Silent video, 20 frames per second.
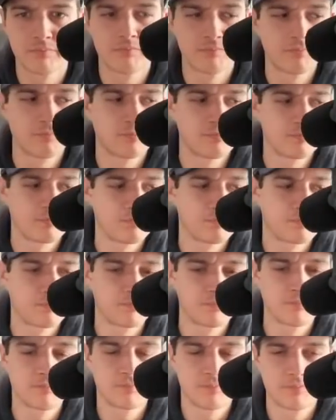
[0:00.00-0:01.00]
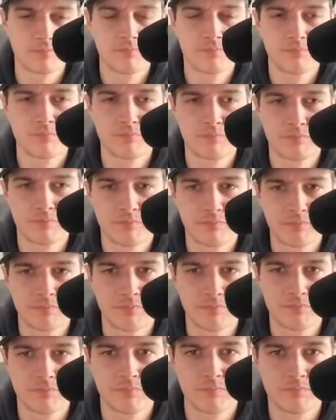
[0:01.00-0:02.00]

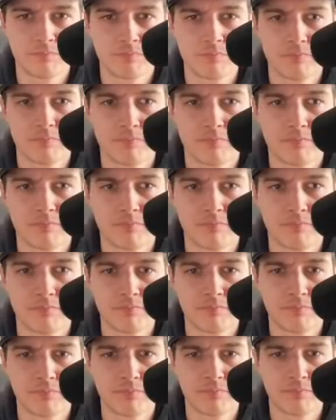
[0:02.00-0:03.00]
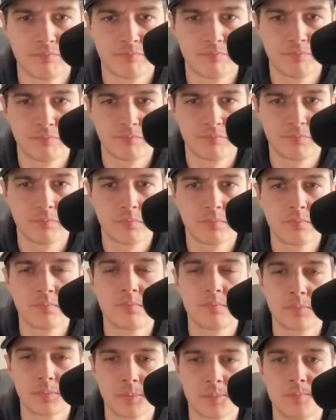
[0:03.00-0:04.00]

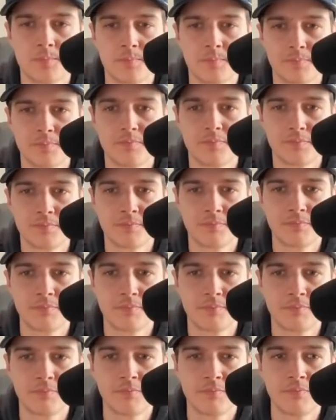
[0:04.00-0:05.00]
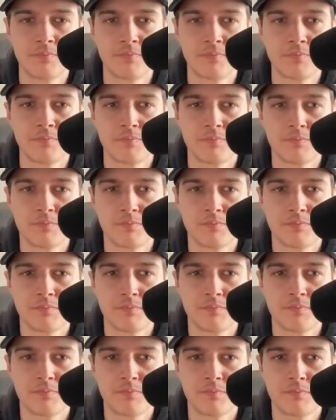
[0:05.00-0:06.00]

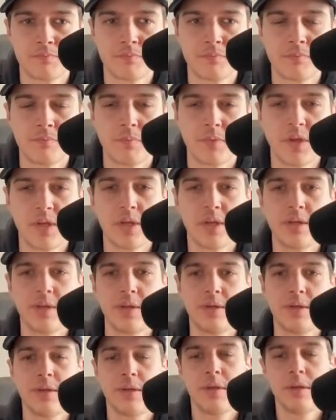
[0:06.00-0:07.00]
No words are spoken by the person on screen.